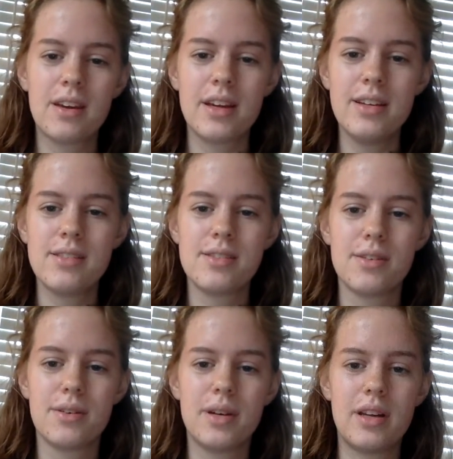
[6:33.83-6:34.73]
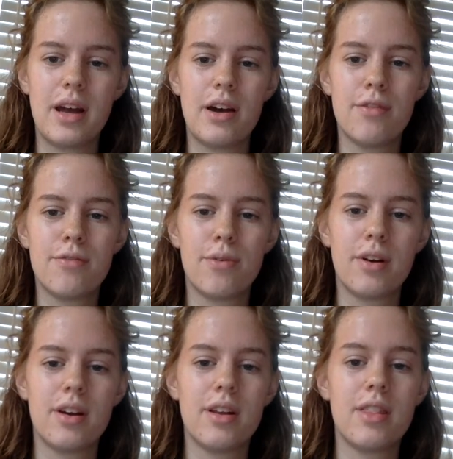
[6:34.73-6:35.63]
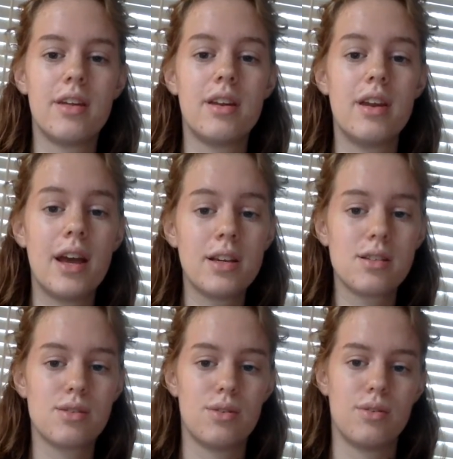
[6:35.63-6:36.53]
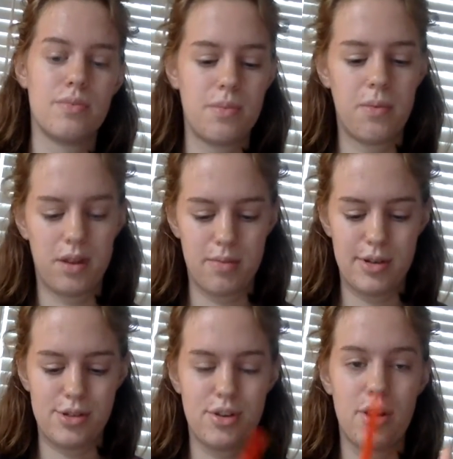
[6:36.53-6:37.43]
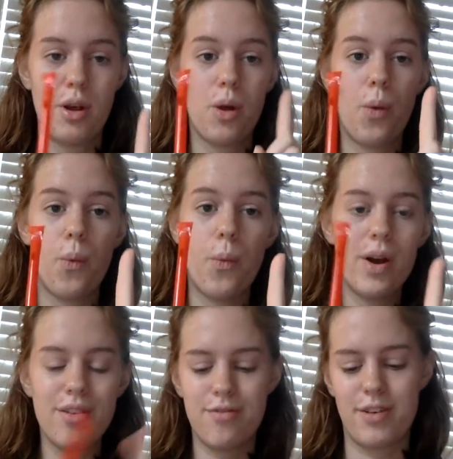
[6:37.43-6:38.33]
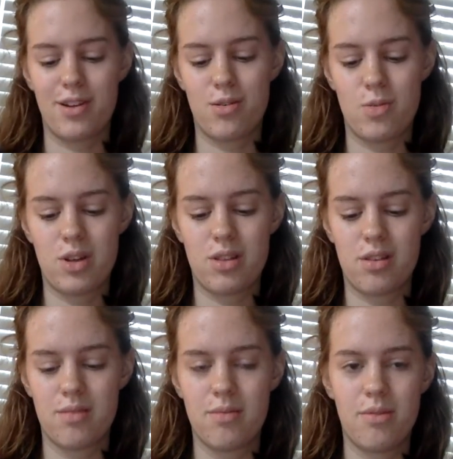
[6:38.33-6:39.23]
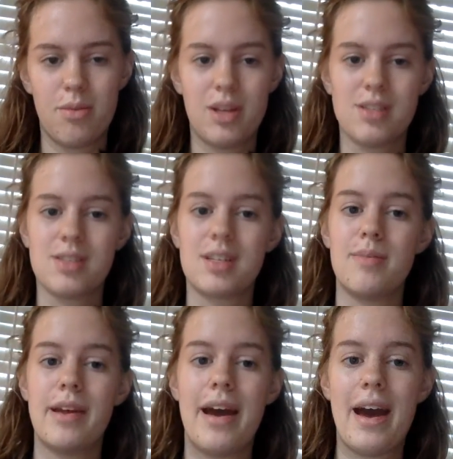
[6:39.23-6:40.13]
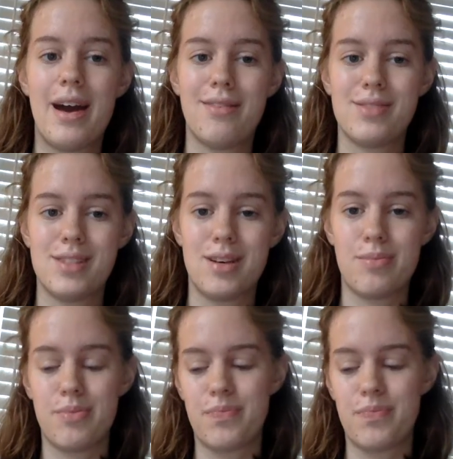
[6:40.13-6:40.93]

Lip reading: Okay, so now for the next hole, we're going to measure 1 finger width because it's going to be a half step.